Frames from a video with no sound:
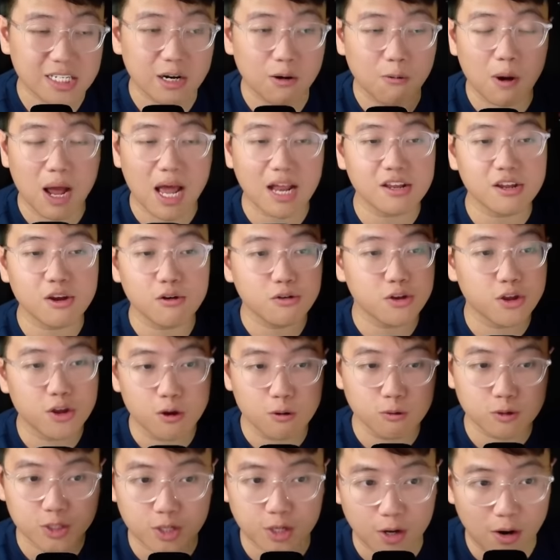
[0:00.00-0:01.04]
when you
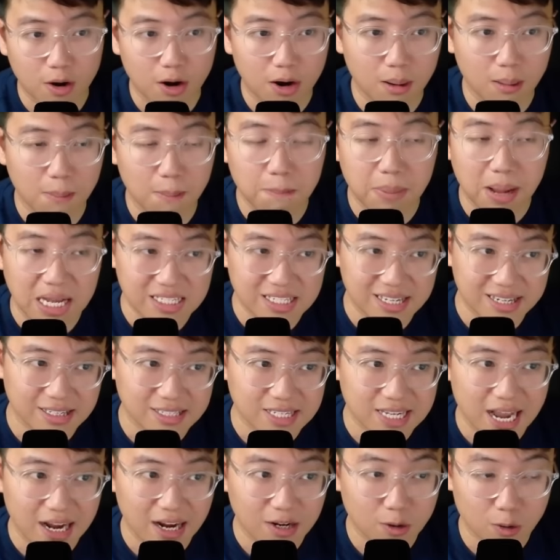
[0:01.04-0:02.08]
use your basic
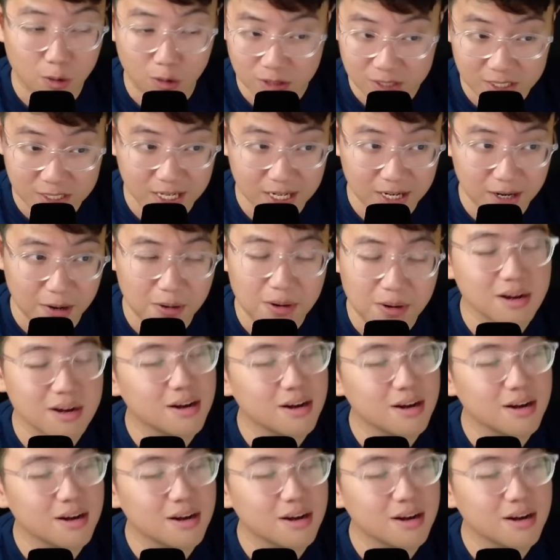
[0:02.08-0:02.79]
attack core skill.